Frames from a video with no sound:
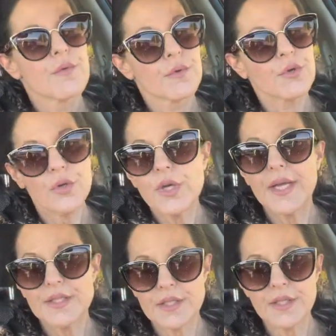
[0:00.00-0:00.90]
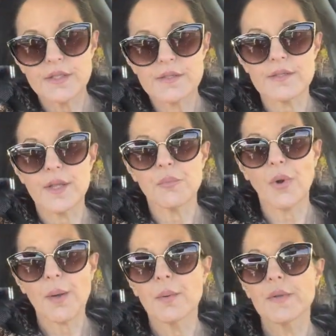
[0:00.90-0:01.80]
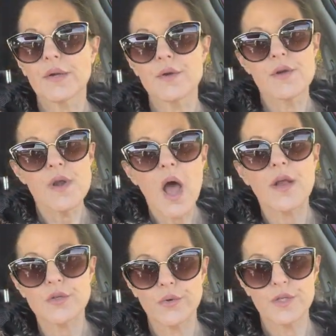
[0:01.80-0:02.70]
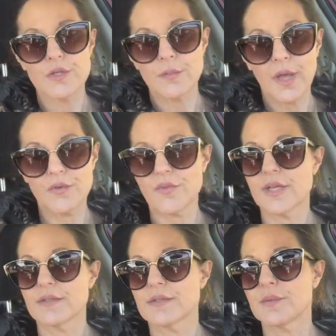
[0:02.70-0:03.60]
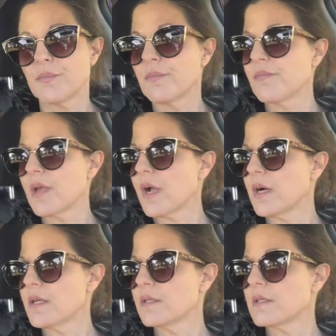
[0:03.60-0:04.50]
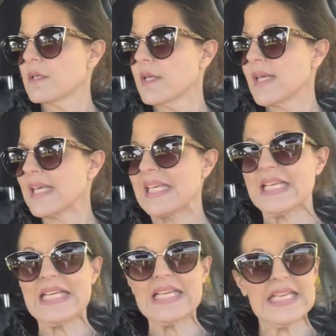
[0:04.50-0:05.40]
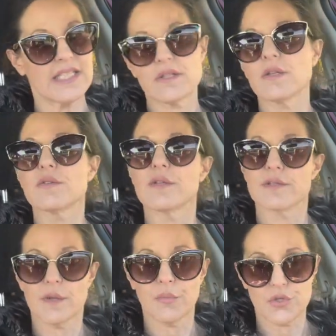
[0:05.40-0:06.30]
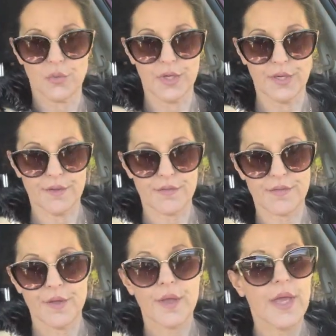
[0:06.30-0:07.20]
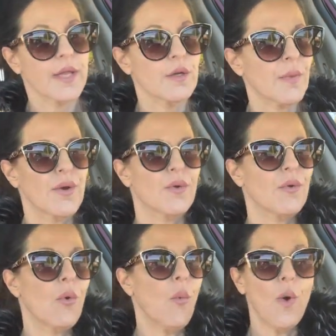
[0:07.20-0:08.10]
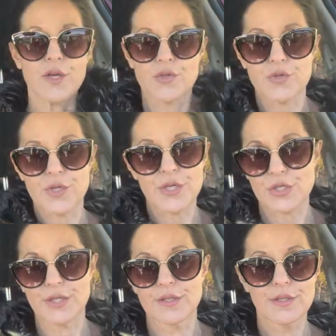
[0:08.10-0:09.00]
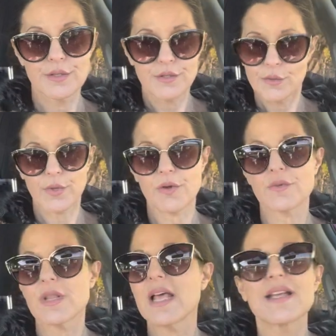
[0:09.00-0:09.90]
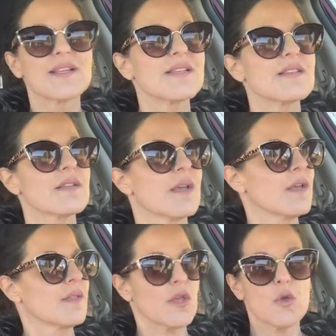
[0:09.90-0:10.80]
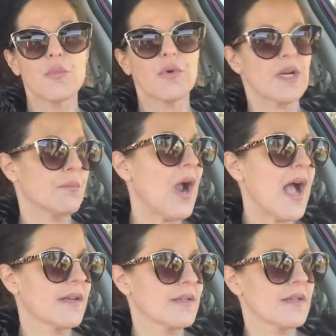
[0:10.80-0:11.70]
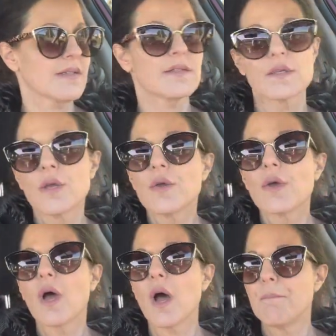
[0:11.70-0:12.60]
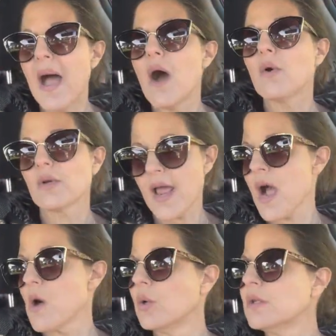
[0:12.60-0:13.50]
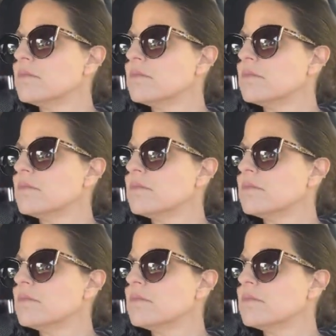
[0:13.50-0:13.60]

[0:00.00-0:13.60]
good ideas that probably are not going to manifest because it's December 20th. And no matter what tradition, whatever that is, that you practice, about now,